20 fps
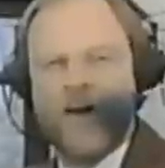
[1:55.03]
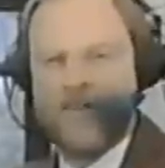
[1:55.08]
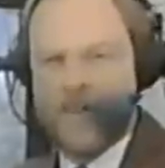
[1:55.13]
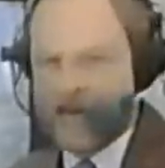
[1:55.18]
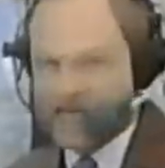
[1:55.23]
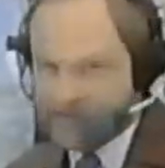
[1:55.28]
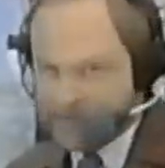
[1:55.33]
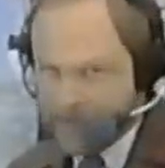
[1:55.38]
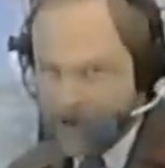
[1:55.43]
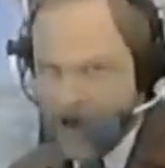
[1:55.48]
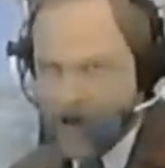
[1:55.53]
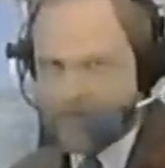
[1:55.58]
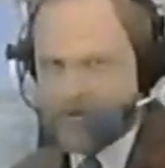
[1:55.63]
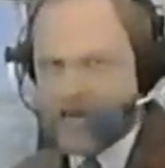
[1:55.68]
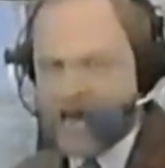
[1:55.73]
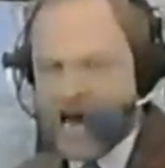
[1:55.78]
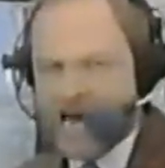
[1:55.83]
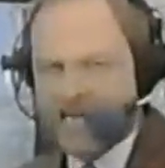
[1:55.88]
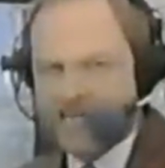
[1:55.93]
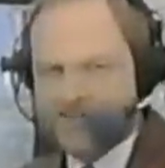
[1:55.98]
That's
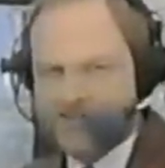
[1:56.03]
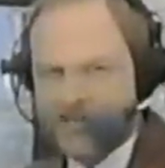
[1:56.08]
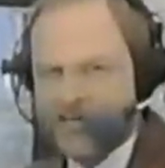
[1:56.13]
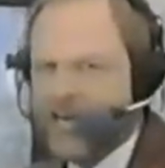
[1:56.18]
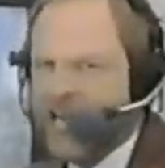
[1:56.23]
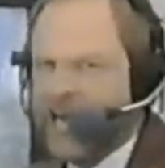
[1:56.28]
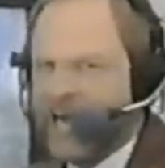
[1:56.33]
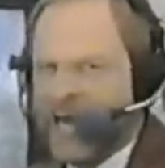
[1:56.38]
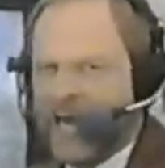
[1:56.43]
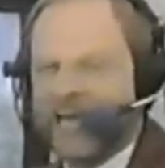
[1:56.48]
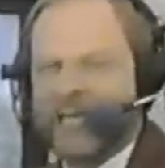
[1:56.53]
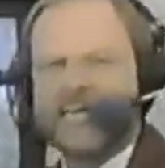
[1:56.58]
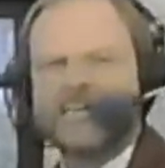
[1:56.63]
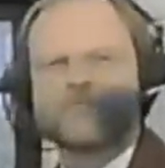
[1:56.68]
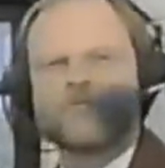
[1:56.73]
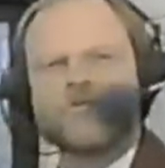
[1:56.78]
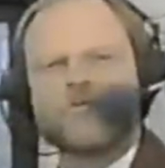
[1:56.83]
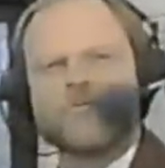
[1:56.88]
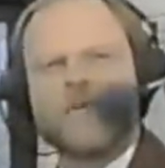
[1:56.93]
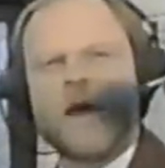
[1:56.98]
Bobby Allison, and
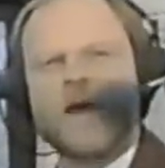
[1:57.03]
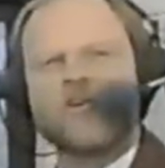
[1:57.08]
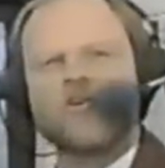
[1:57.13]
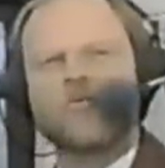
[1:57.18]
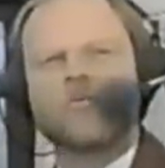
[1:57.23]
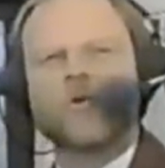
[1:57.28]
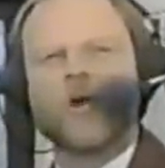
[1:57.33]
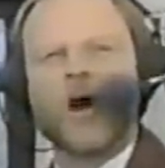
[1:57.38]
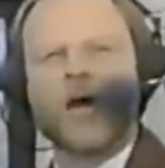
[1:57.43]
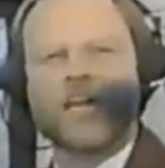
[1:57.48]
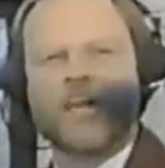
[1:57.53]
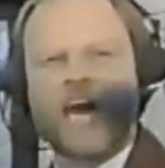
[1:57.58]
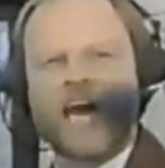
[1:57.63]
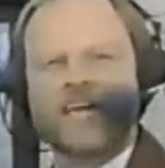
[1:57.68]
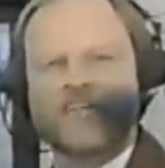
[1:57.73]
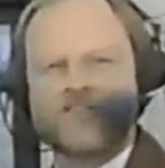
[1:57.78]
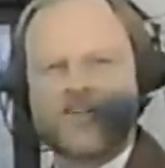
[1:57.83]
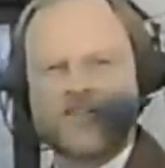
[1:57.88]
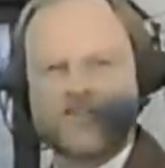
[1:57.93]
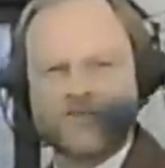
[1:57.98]
he's with the man who
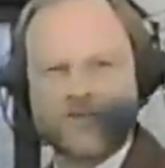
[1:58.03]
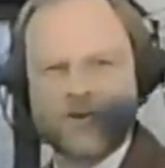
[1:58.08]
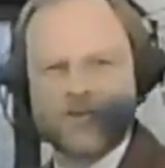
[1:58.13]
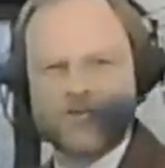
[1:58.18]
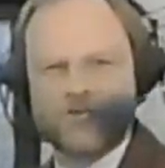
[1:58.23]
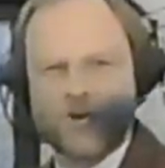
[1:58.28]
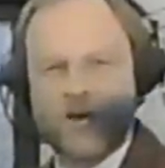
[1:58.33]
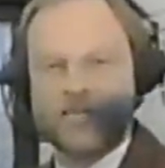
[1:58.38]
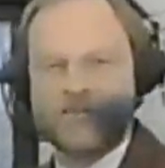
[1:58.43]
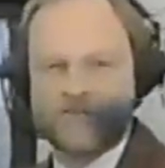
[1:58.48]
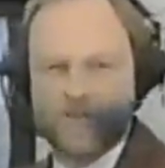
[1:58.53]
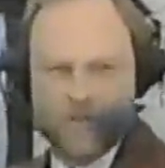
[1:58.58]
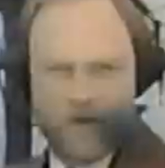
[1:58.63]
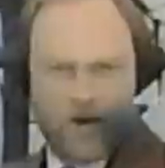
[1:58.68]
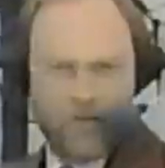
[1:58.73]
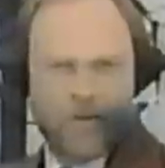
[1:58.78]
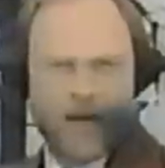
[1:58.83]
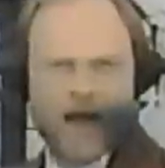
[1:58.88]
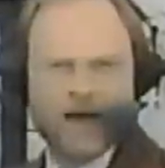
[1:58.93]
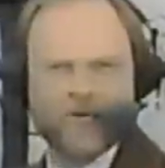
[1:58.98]
broadcast his first race from
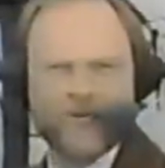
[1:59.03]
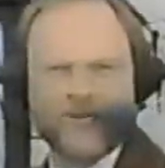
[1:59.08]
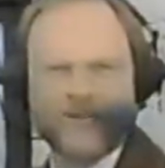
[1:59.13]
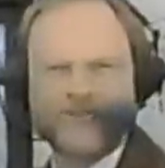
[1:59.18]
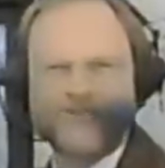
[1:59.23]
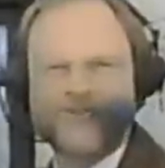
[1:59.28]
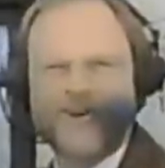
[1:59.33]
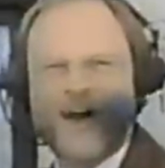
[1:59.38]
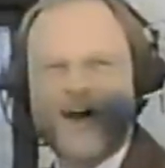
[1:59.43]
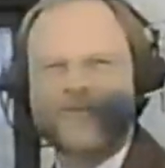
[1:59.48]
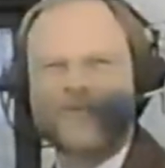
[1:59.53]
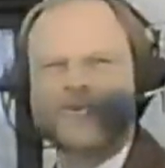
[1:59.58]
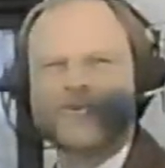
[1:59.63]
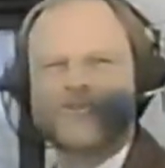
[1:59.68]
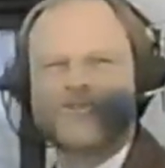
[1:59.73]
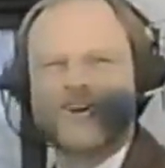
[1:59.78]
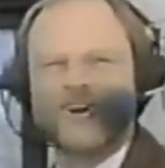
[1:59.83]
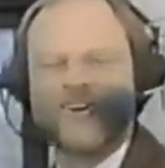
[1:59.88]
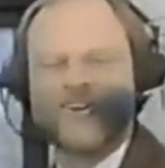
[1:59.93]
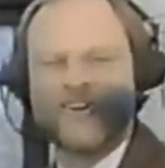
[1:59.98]
here back when this track
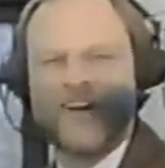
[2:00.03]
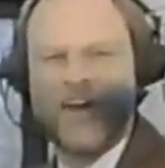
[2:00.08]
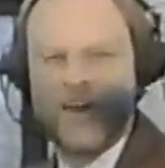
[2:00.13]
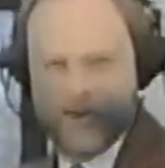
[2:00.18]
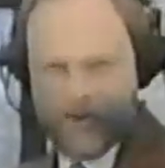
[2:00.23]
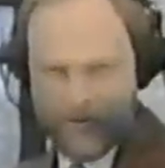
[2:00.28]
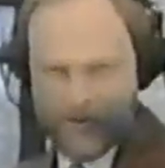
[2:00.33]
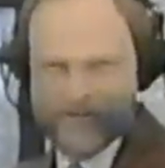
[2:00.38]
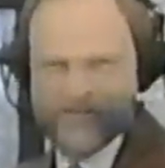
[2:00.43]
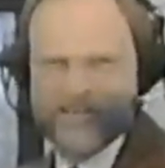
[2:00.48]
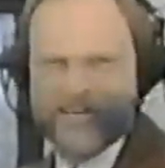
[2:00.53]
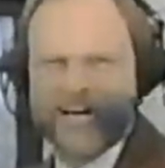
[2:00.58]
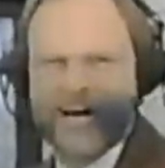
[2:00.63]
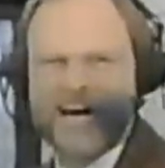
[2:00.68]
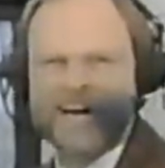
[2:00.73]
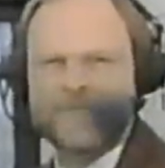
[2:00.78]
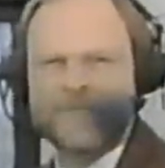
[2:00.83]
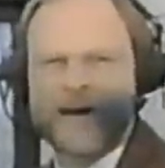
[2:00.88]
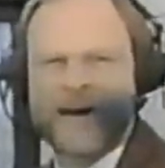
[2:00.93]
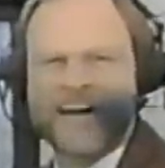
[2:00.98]
was dirt, Chris
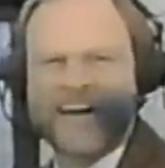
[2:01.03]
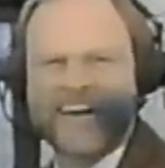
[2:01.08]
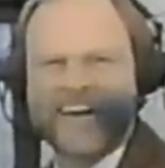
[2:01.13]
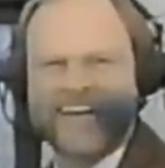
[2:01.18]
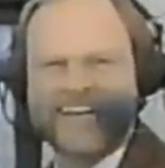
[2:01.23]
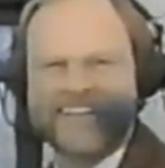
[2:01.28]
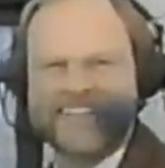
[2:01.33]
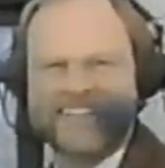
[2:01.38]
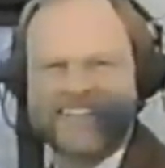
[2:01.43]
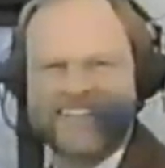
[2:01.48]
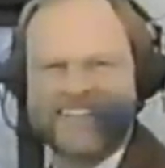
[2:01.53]
Economaki.